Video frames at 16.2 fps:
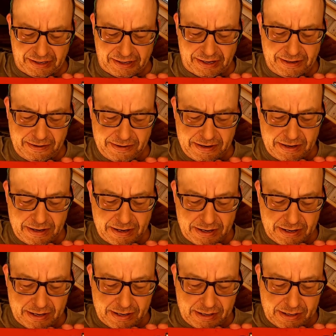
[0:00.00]
Yeah.
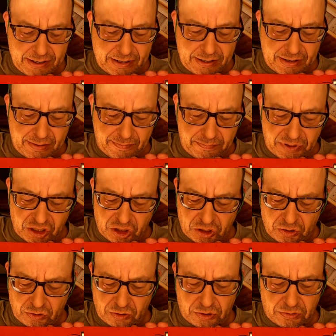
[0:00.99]
Let me
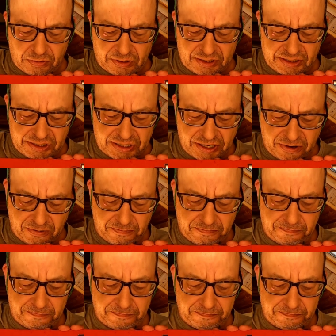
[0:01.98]
show you this here.